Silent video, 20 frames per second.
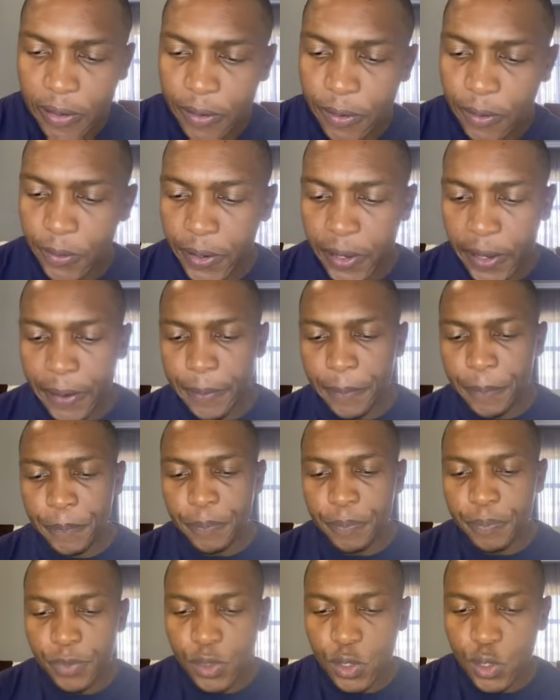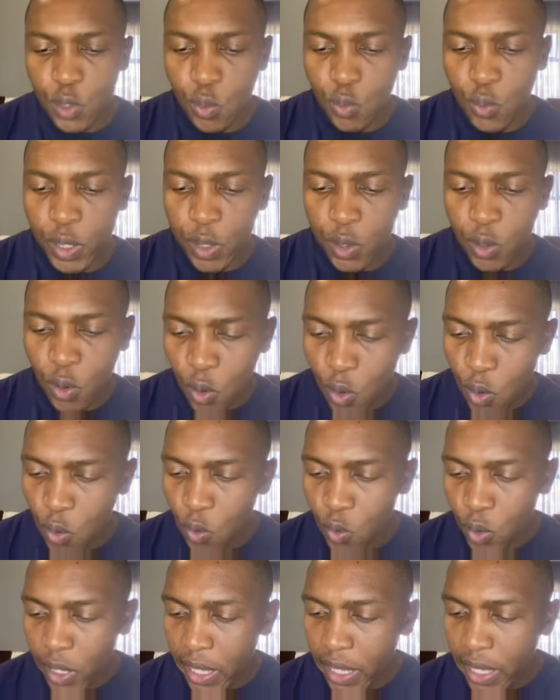Okay, so we
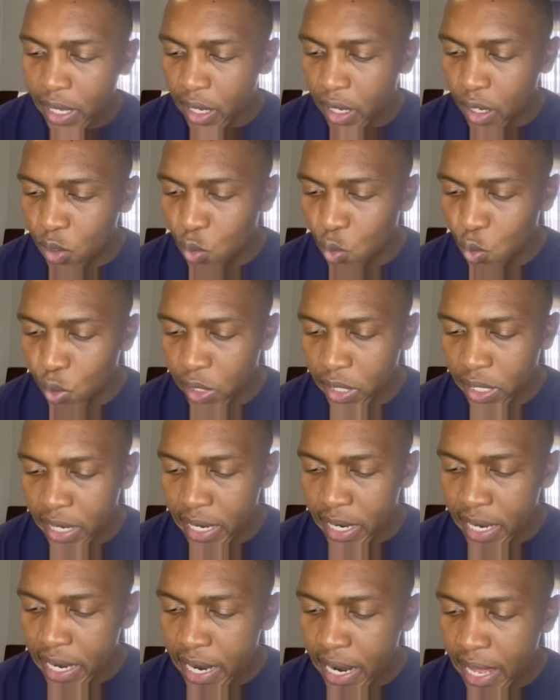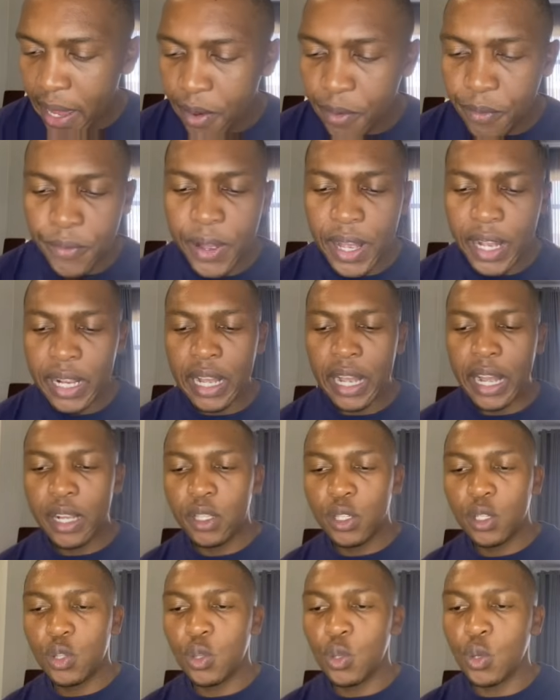know it would never
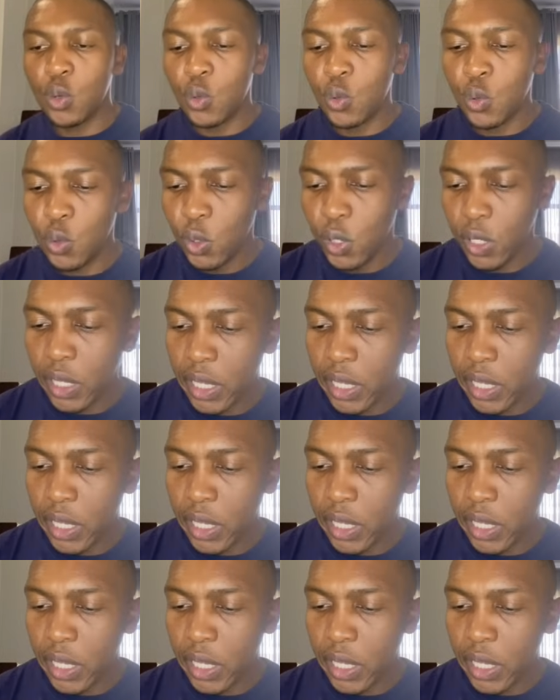cut through